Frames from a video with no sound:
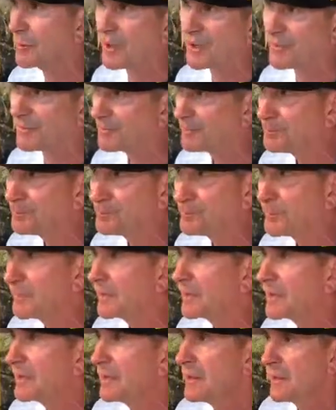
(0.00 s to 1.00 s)
But
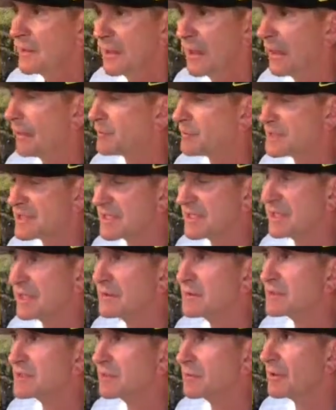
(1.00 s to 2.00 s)
yeah,
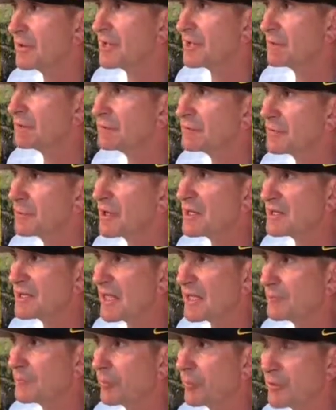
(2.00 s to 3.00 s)
it was a great
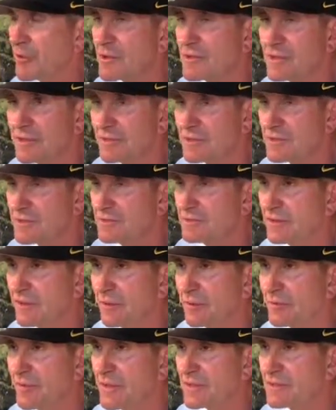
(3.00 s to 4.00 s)
day for us. It was,
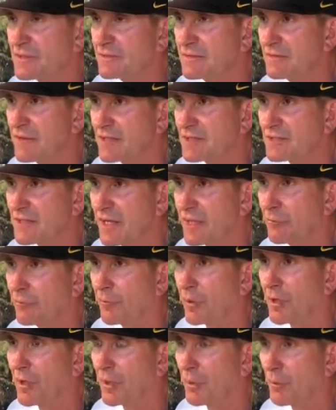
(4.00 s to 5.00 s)
you know, things kind of
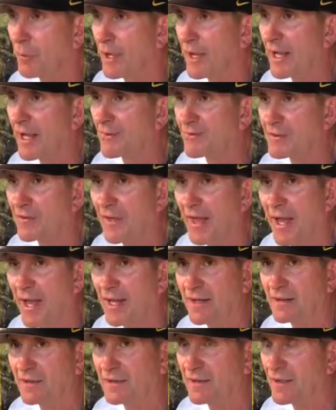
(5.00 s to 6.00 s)
went our way after
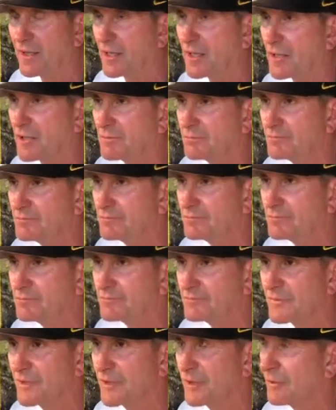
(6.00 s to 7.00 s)
that, and
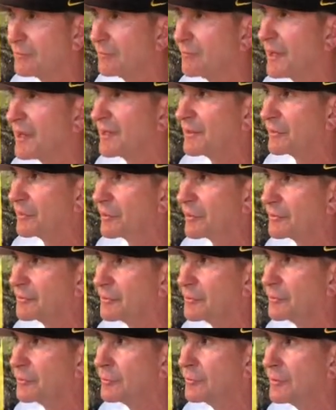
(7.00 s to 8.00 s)
you know, made it a little
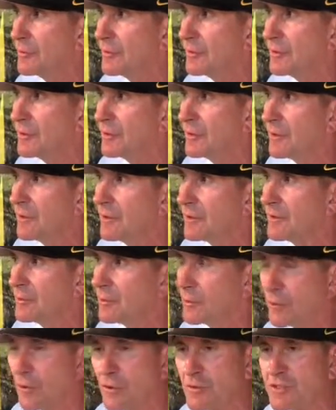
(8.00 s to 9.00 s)
too
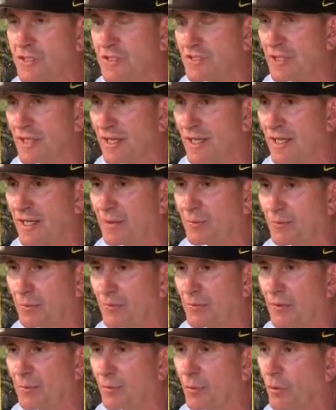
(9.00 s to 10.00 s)
close at the end
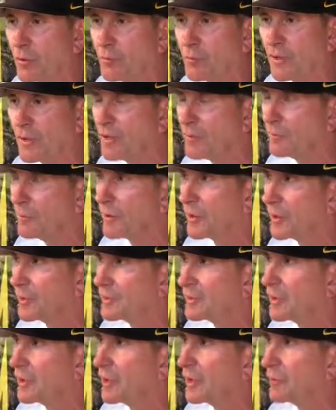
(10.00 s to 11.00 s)
with the bullpen,
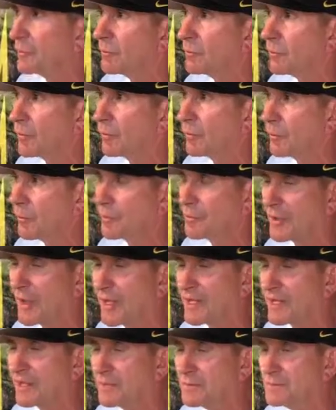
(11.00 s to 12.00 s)
but we'll
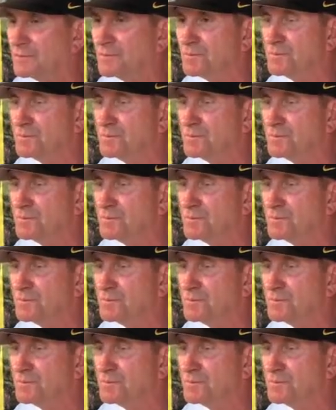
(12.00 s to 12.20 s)
take it.